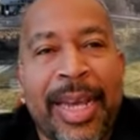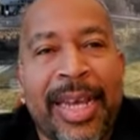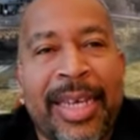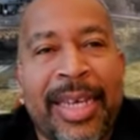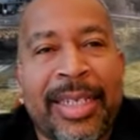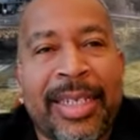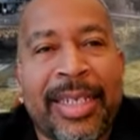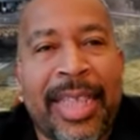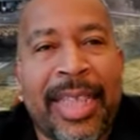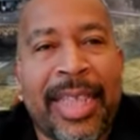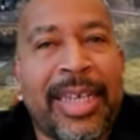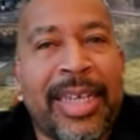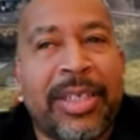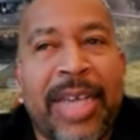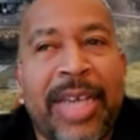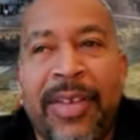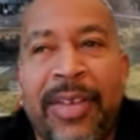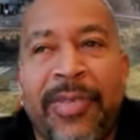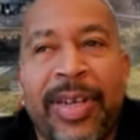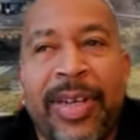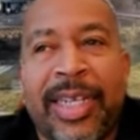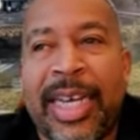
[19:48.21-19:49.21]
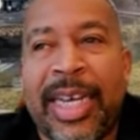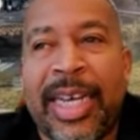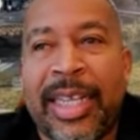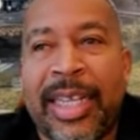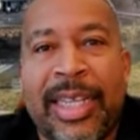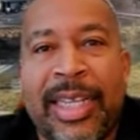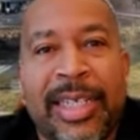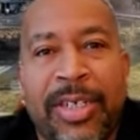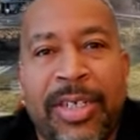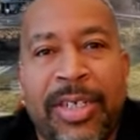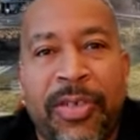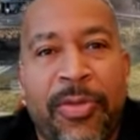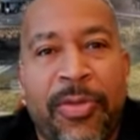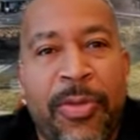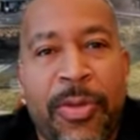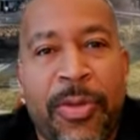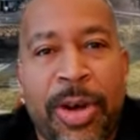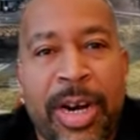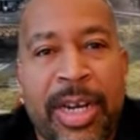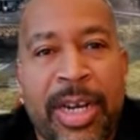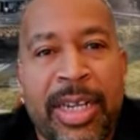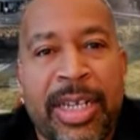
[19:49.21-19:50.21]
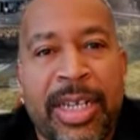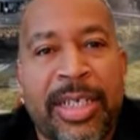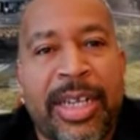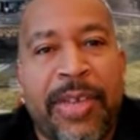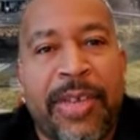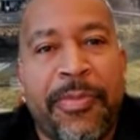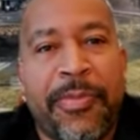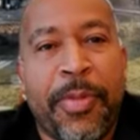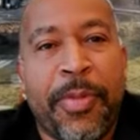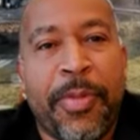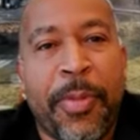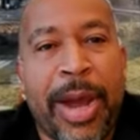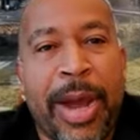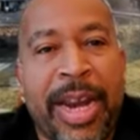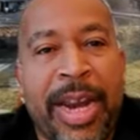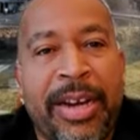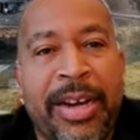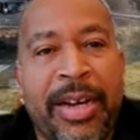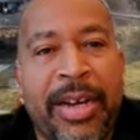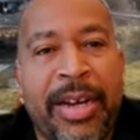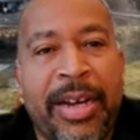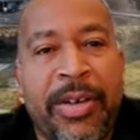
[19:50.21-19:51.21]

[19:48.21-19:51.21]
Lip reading: because I think it's kind of ridiculous for this to have been waited